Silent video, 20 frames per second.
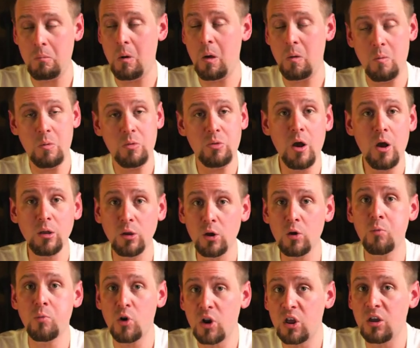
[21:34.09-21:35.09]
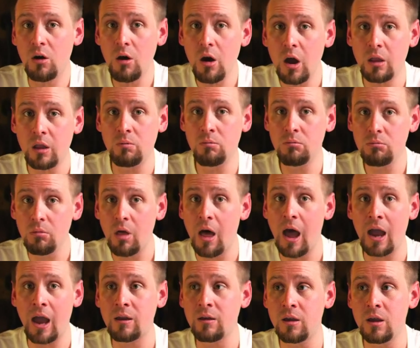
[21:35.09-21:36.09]
I thought it looked pretty good.
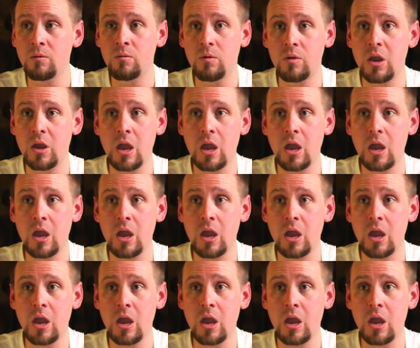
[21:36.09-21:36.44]
Like it,